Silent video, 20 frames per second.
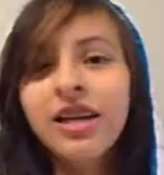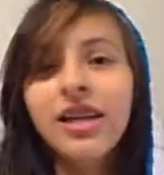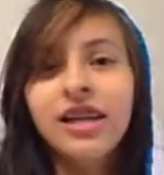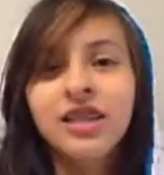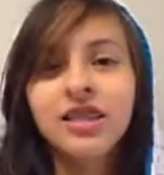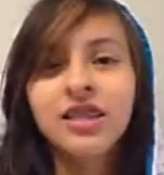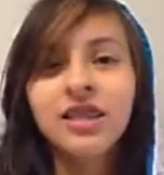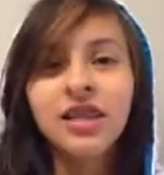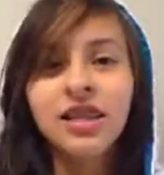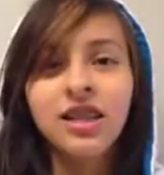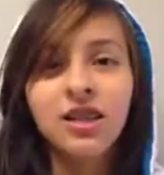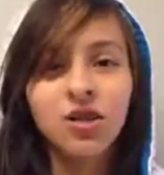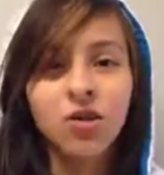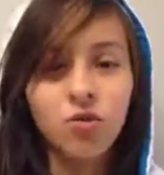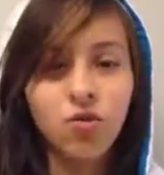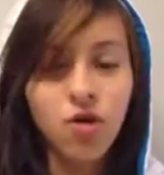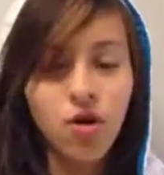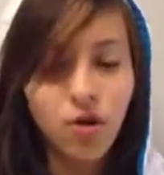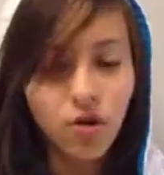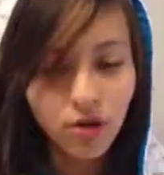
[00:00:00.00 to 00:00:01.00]
It's
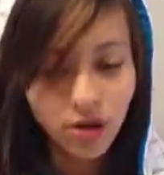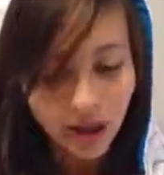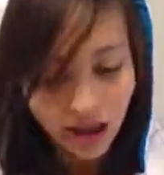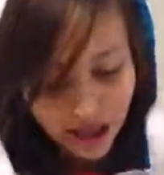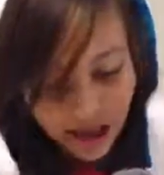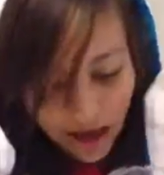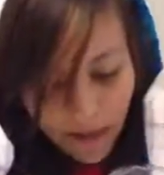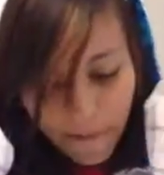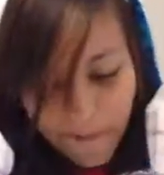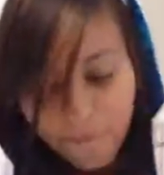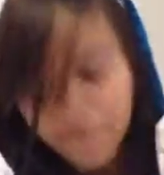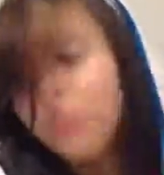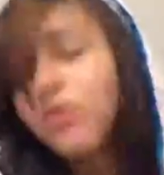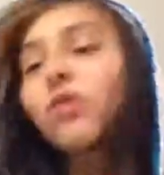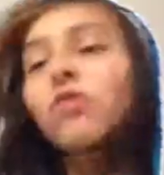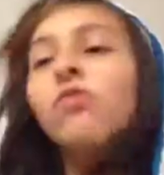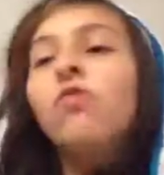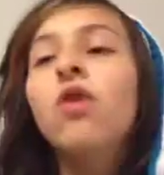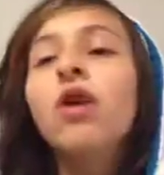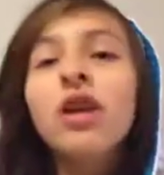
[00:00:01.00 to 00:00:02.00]
only
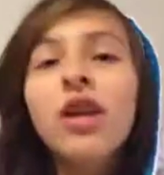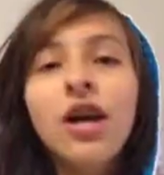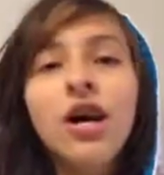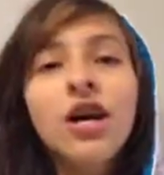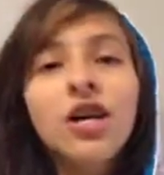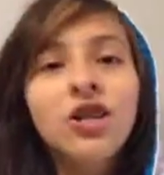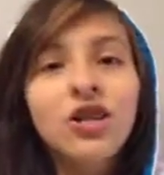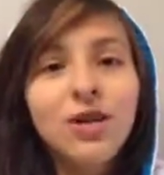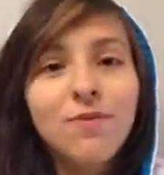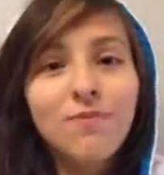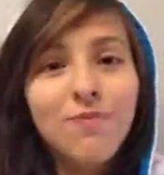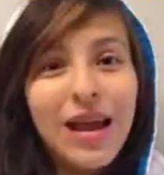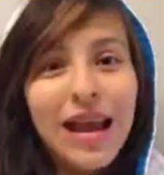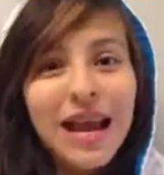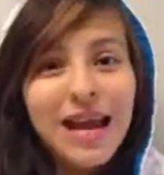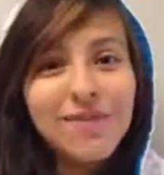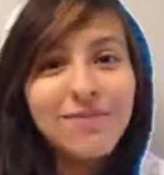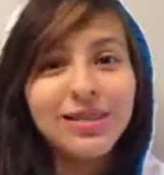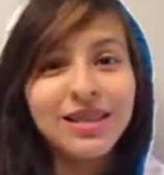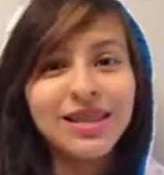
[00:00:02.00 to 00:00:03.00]
100
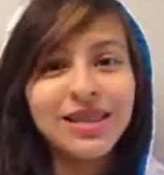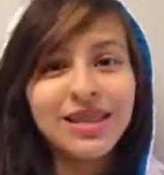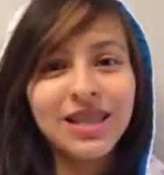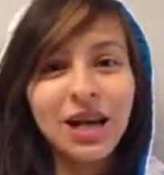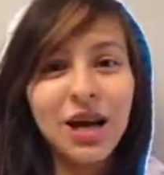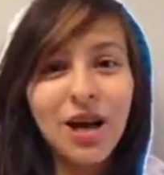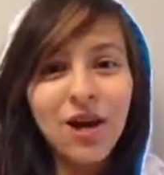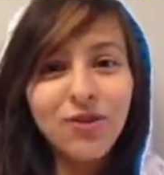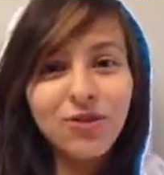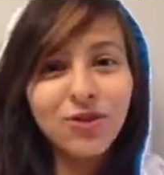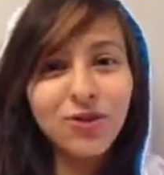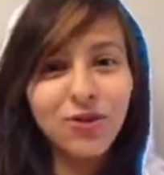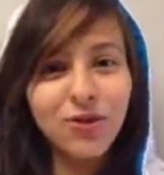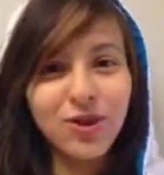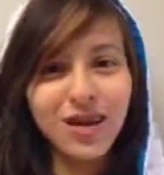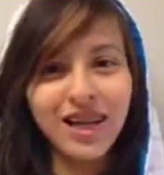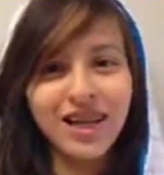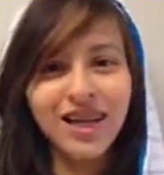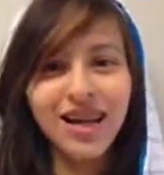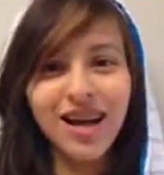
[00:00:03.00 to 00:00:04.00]
payments of
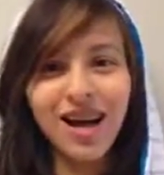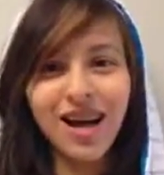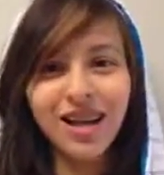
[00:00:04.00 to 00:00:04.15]
$20.